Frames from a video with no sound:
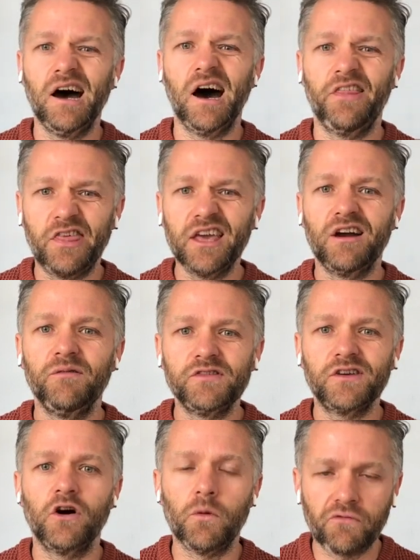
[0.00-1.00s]
I think I've
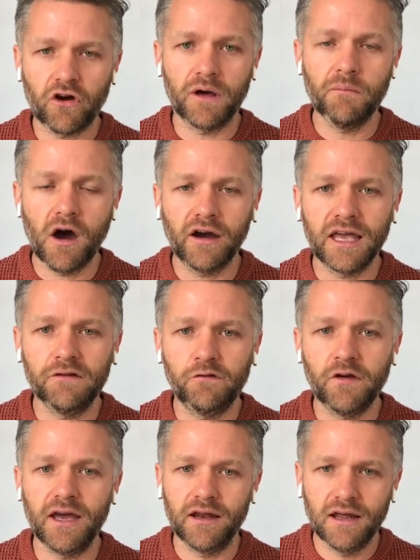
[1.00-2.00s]
got product market
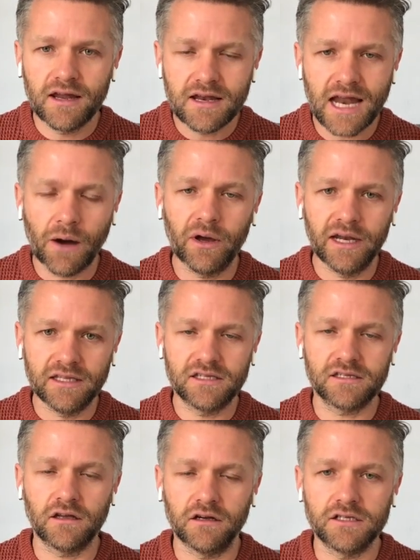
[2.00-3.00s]
fit. Now I need to
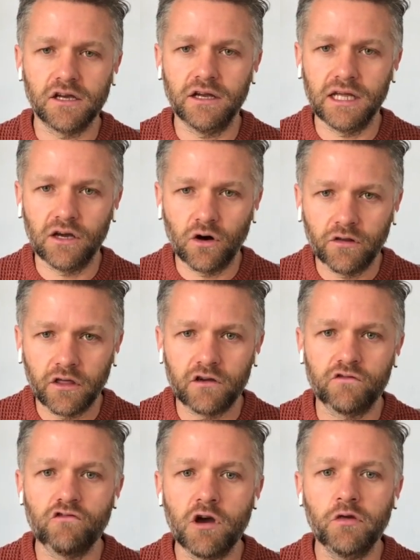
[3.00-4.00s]
start turning on the
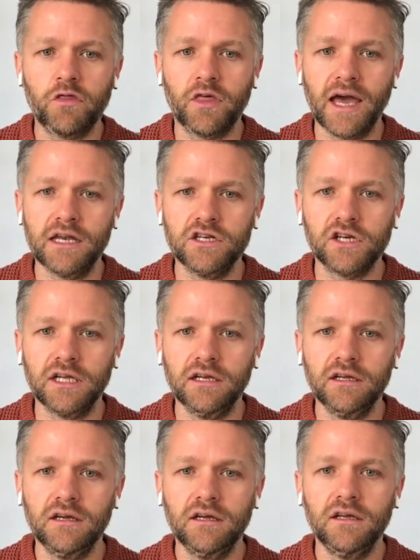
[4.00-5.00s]
growth engine
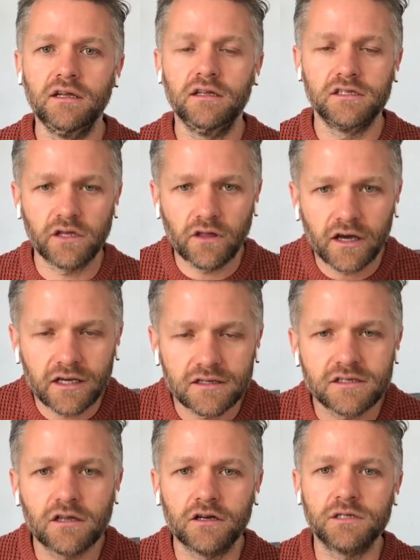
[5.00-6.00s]
so that I can
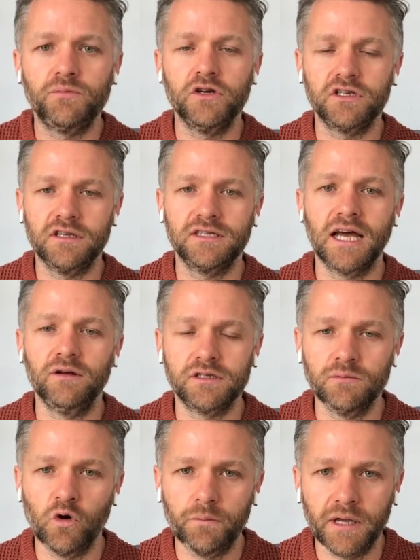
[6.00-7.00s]
start to push this out to
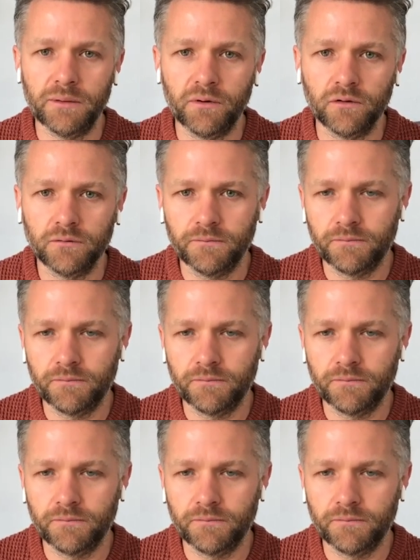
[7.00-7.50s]
more people.